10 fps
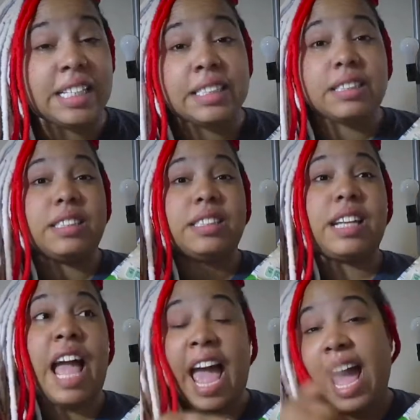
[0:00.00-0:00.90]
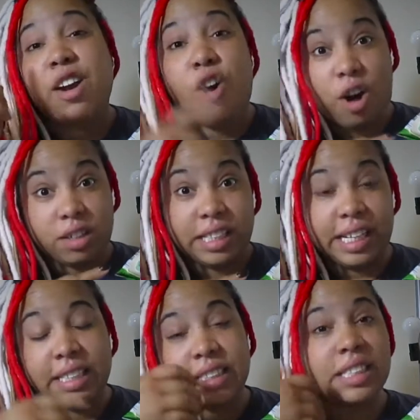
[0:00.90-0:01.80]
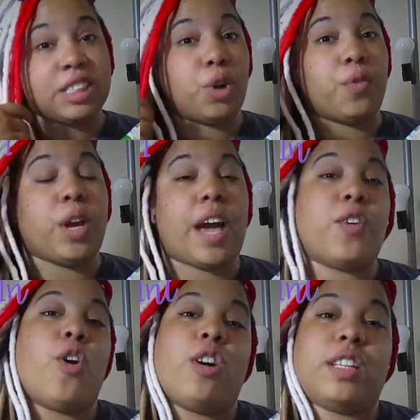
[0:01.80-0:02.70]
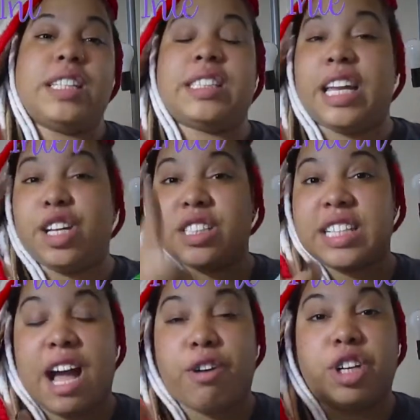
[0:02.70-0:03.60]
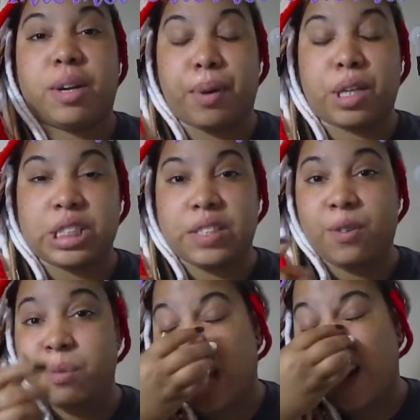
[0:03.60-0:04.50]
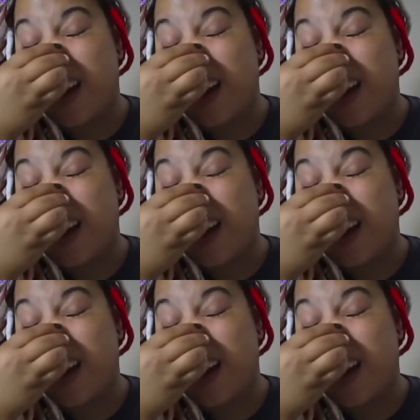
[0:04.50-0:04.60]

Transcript: What we do here is go back, back, back, back, back, back, back, back.